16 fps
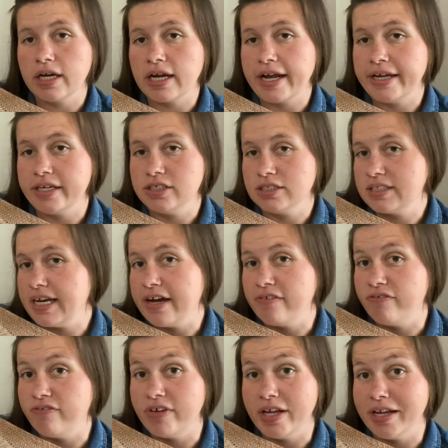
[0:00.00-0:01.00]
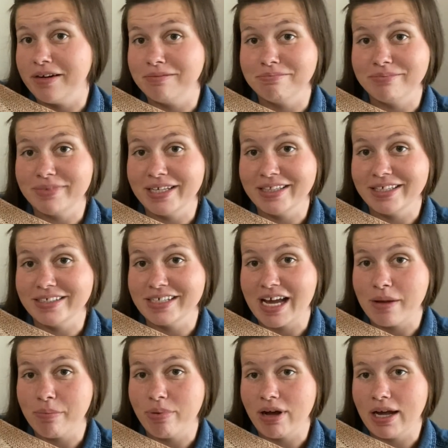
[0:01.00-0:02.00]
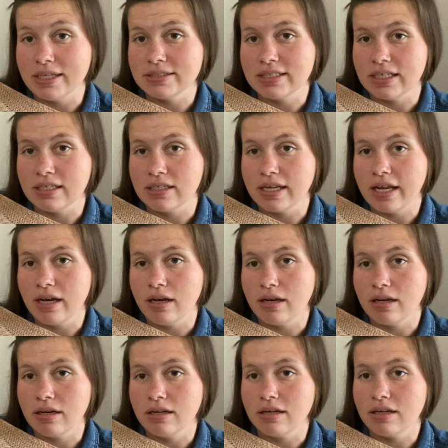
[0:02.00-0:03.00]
I just had fun in the dye pots and